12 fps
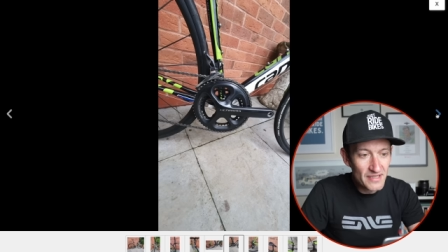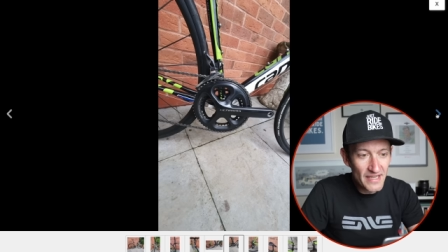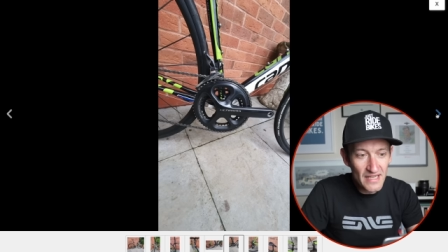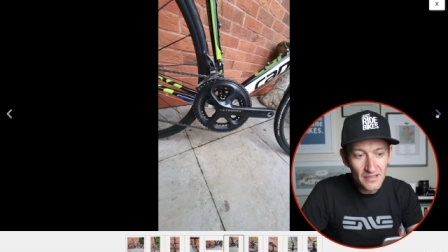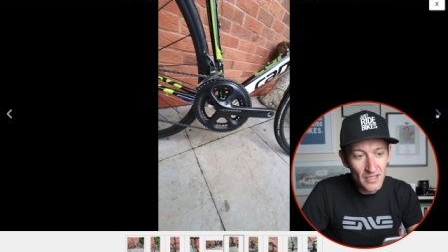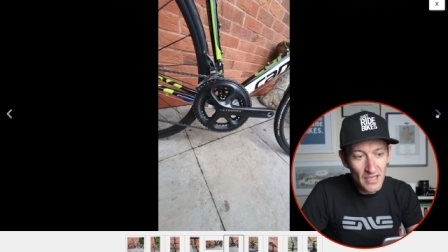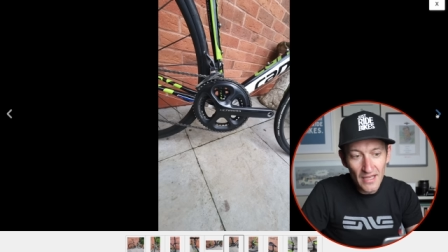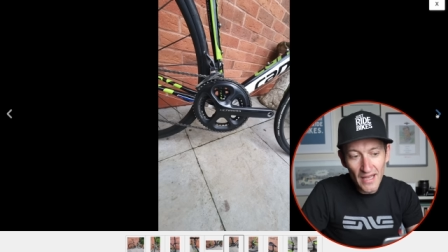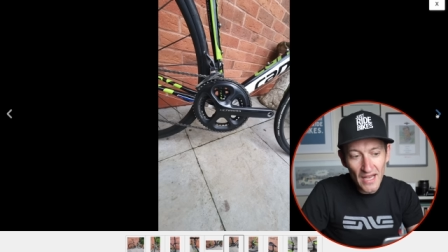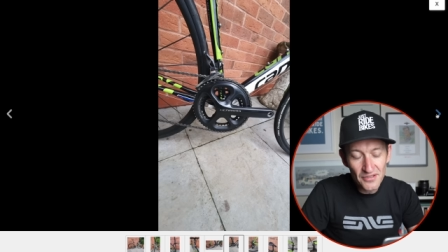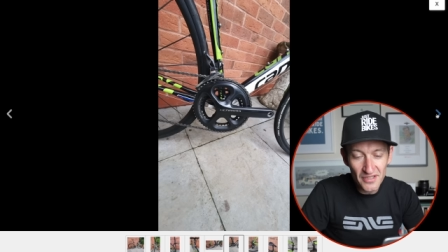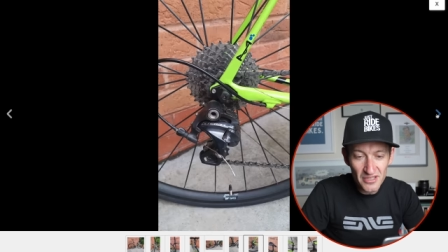stays,
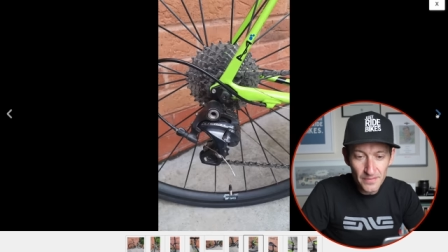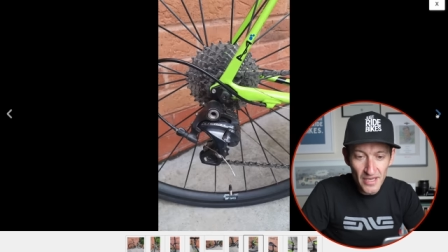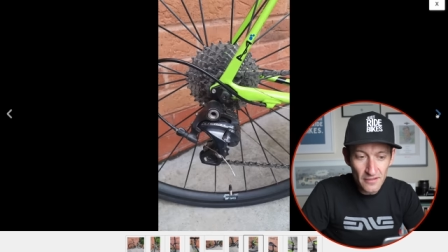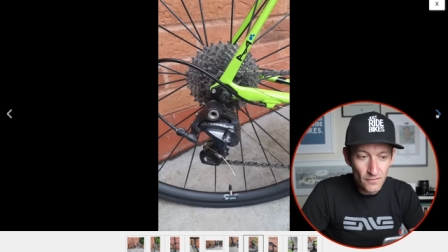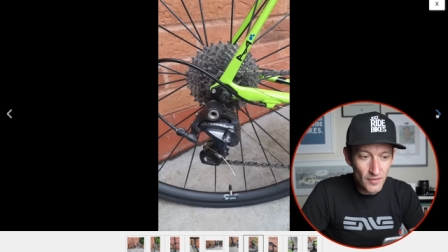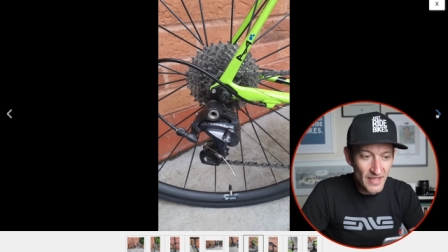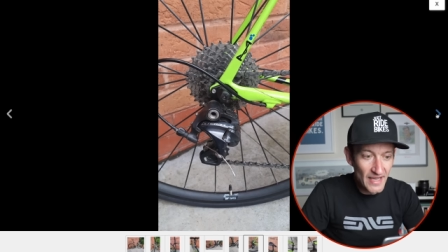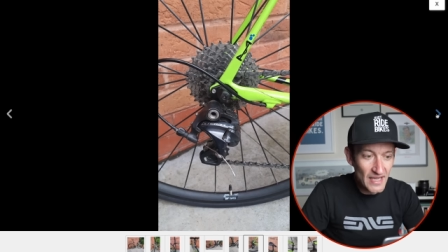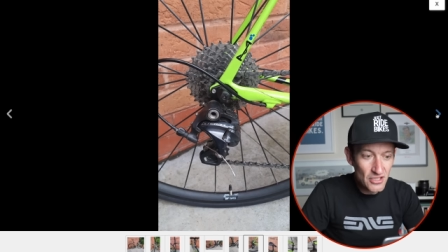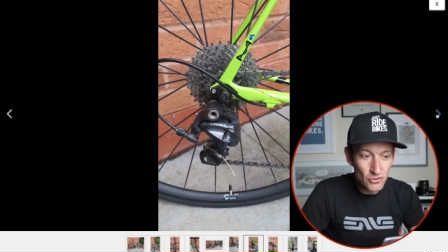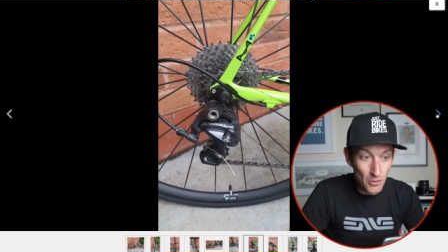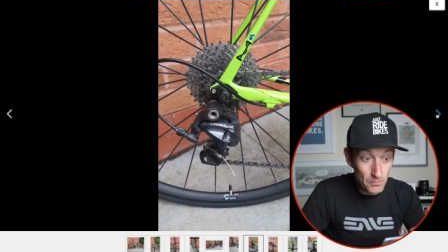as you'd expect for the
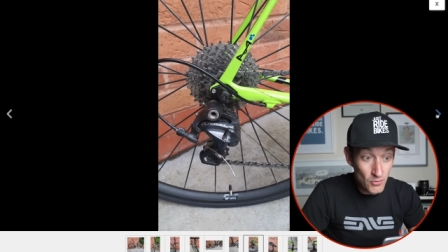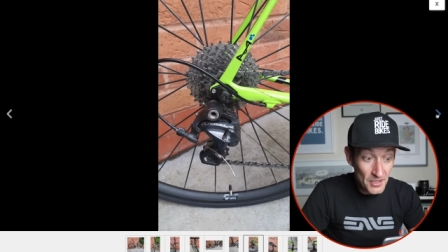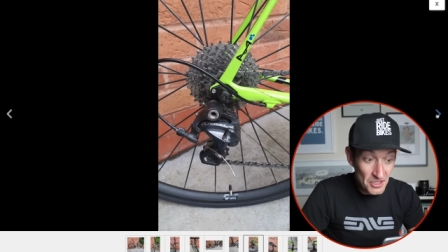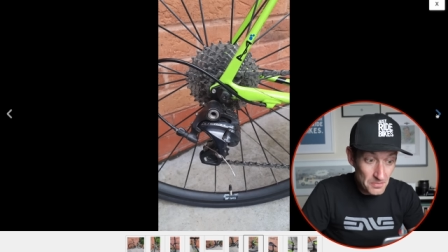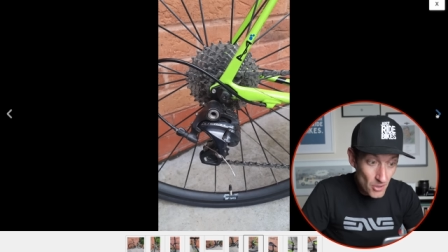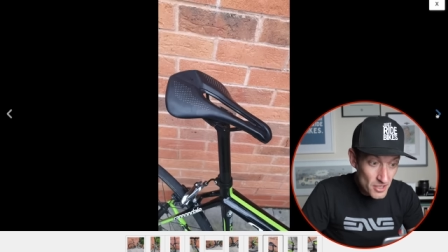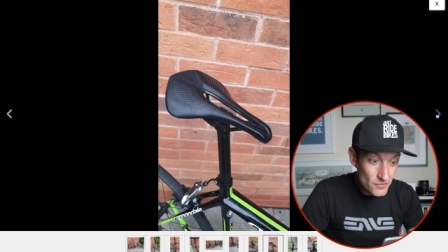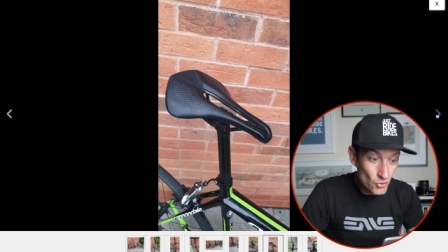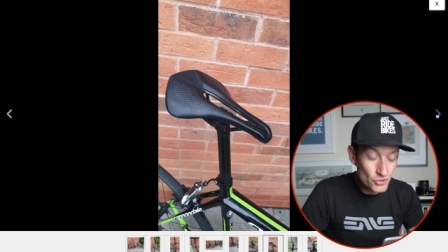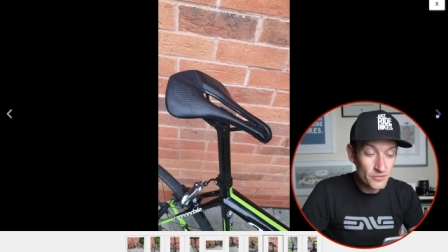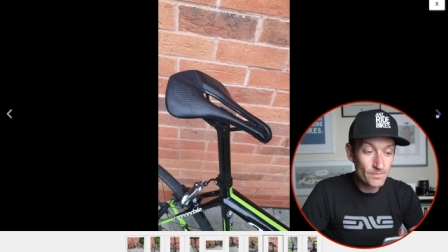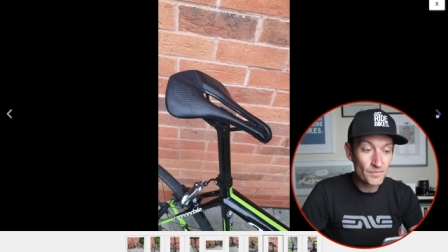age, not a brand new bike of
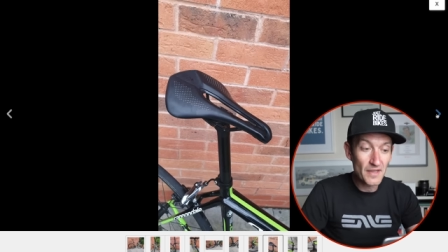course.